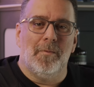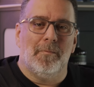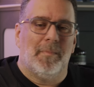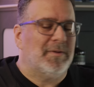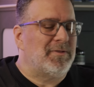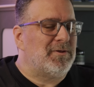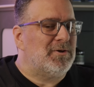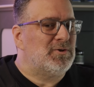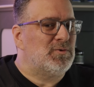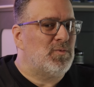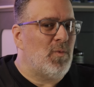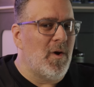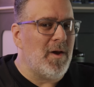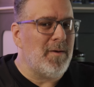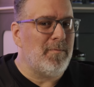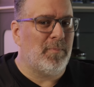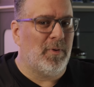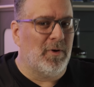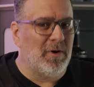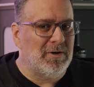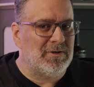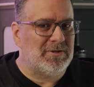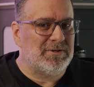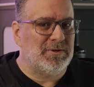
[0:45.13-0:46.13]
But there's one
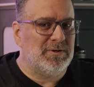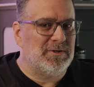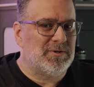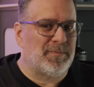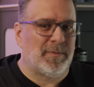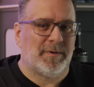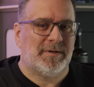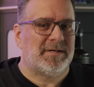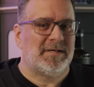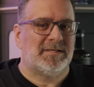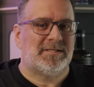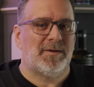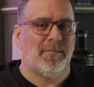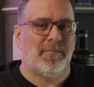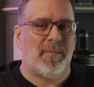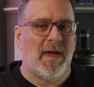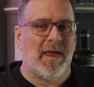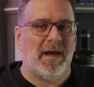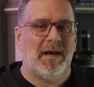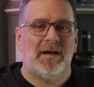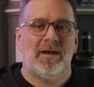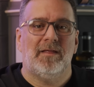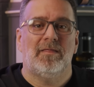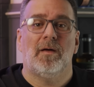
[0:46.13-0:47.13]
person who's
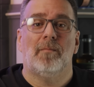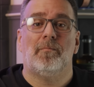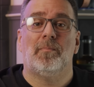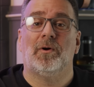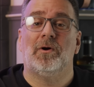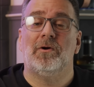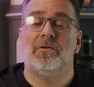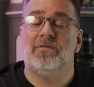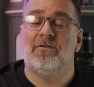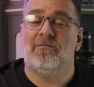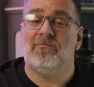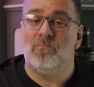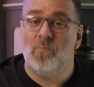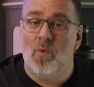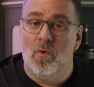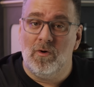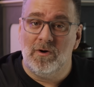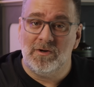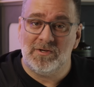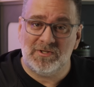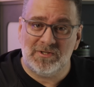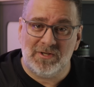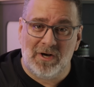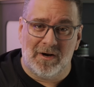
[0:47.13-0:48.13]
participated in the birth of
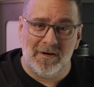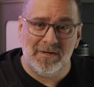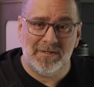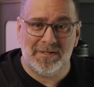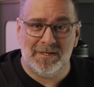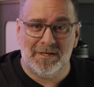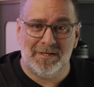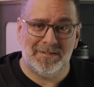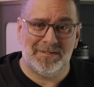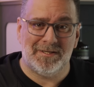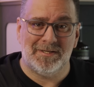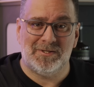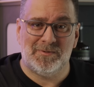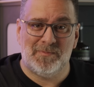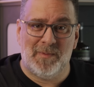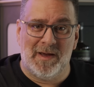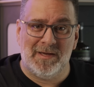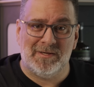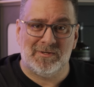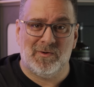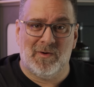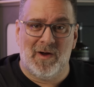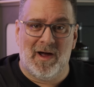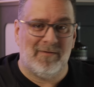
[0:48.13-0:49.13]
more Star Citizen
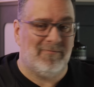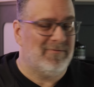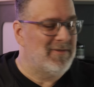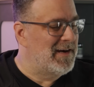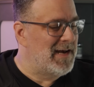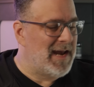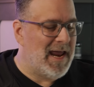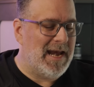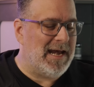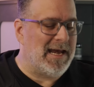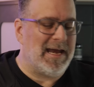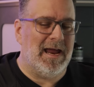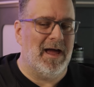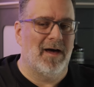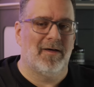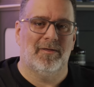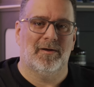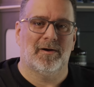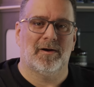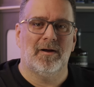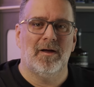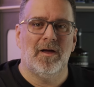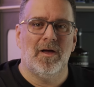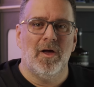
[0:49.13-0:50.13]
spacecraft than any
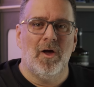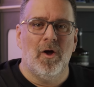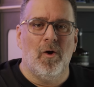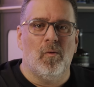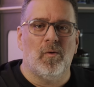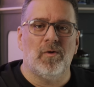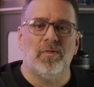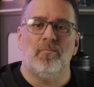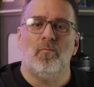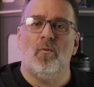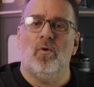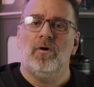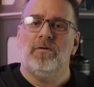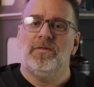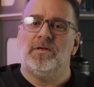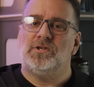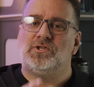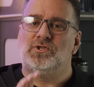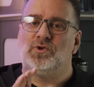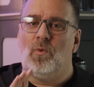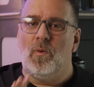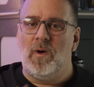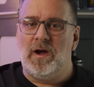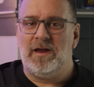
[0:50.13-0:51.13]
other. With more than
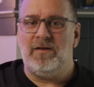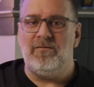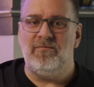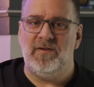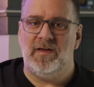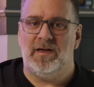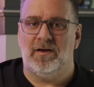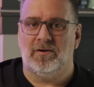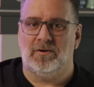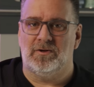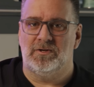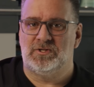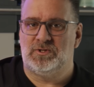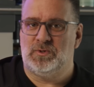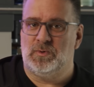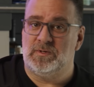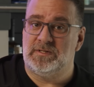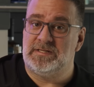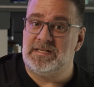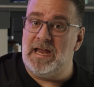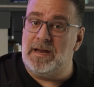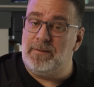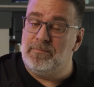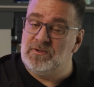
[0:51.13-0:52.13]
20 vehicles to
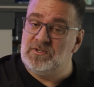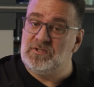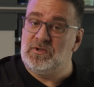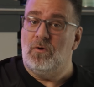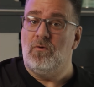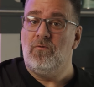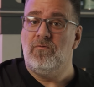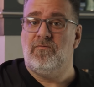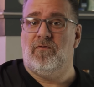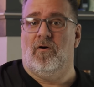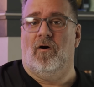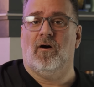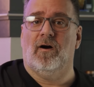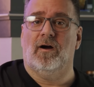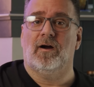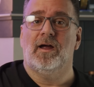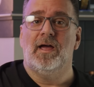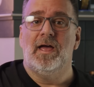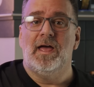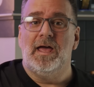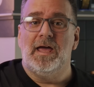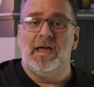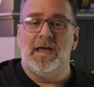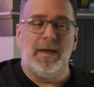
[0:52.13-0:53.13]
his name so far,
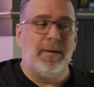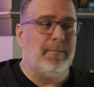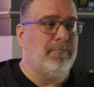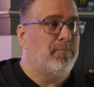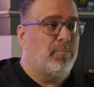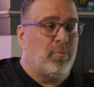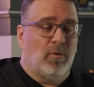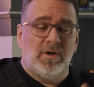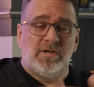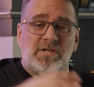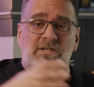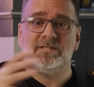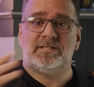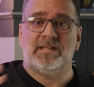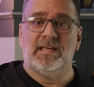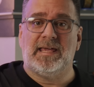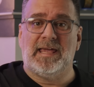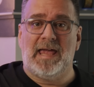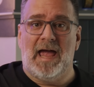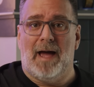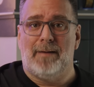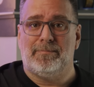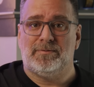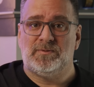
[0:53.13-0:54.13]
he bridges the
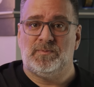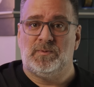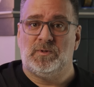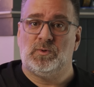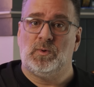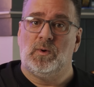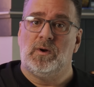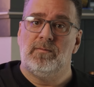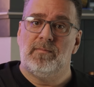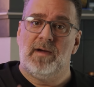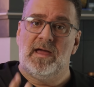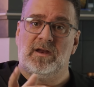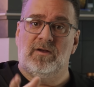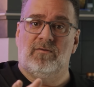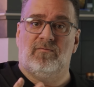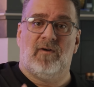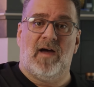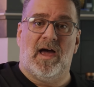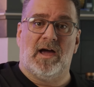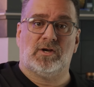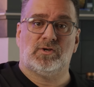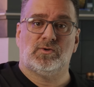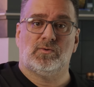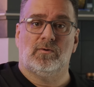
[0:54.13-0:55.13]
gaps between
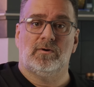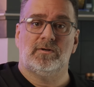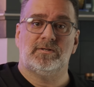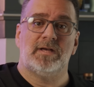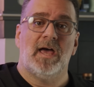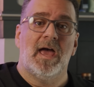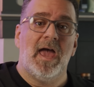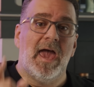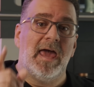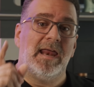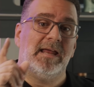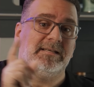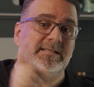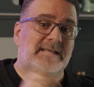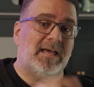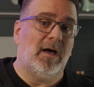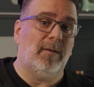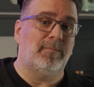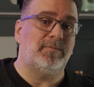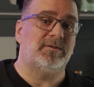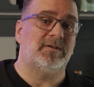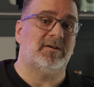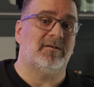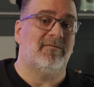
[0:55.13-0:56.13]
manufacturers and has
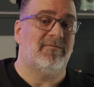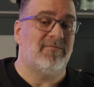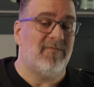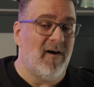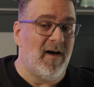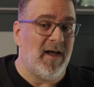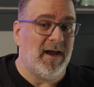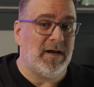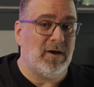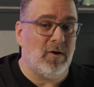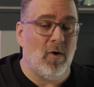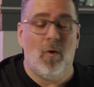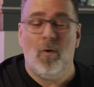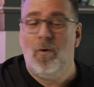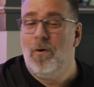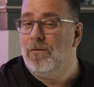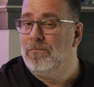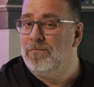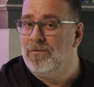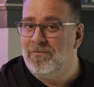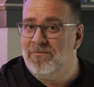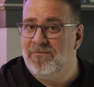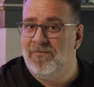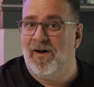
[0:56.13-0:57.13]
helped to define or
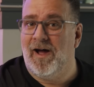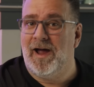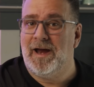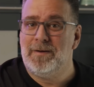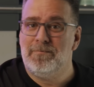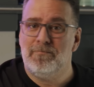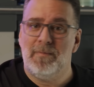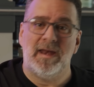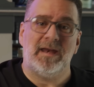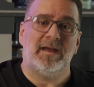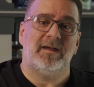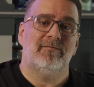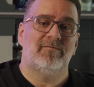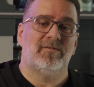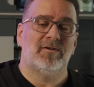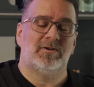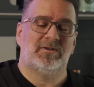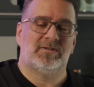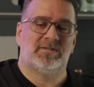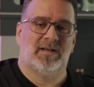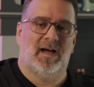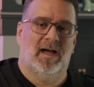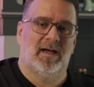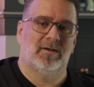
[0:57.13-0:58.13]
refine many of their
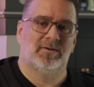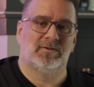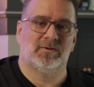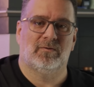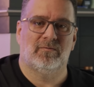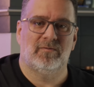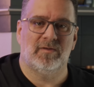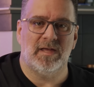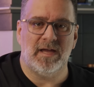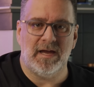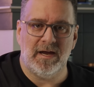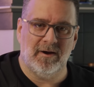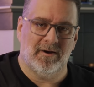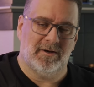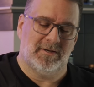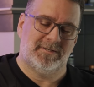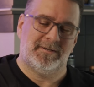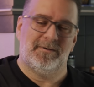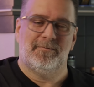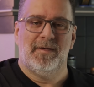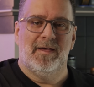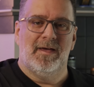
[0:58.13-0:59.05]
styles over the years.